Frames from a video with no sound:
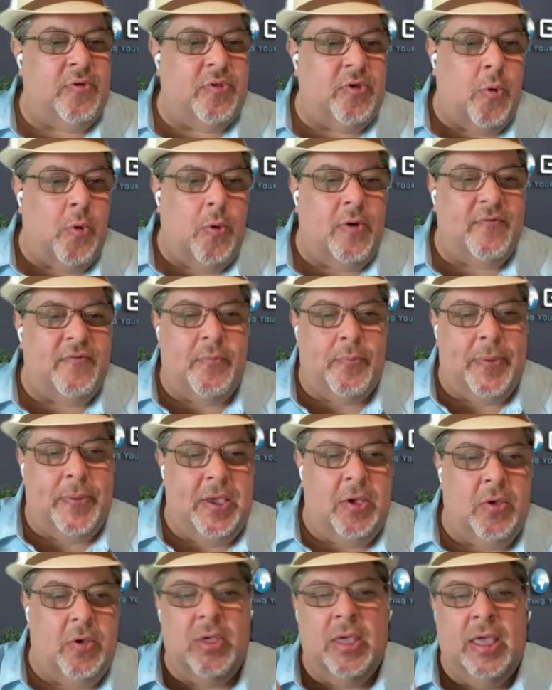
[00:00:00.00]
or the Court of
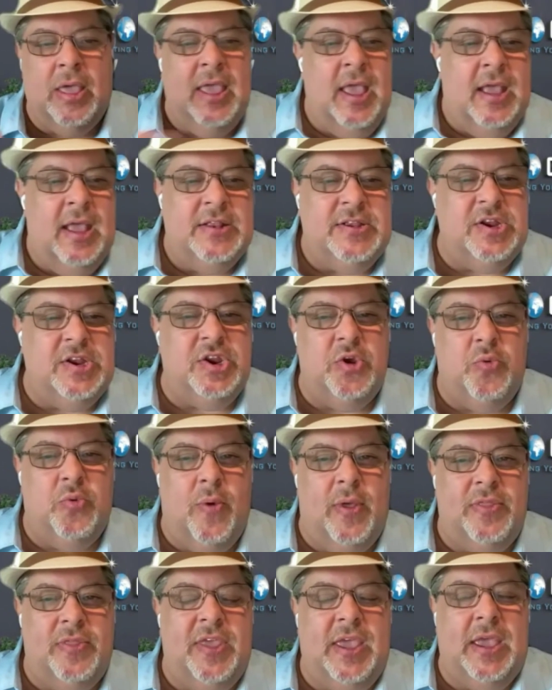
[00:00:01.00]
Appeal, to do
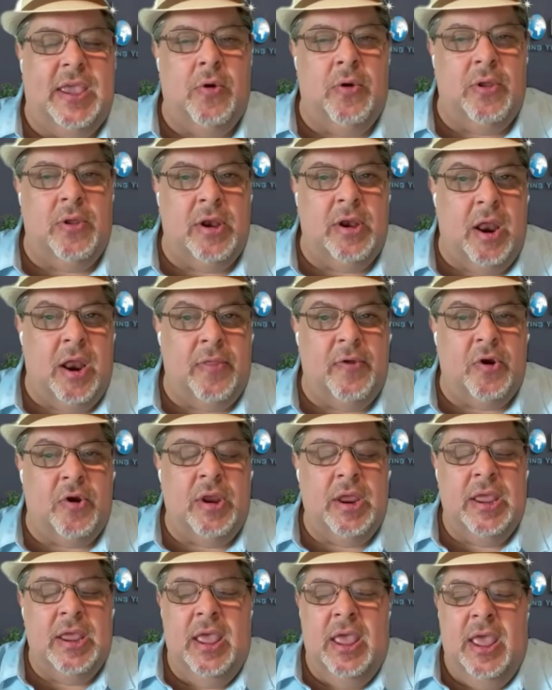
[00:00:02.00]
one thing or another.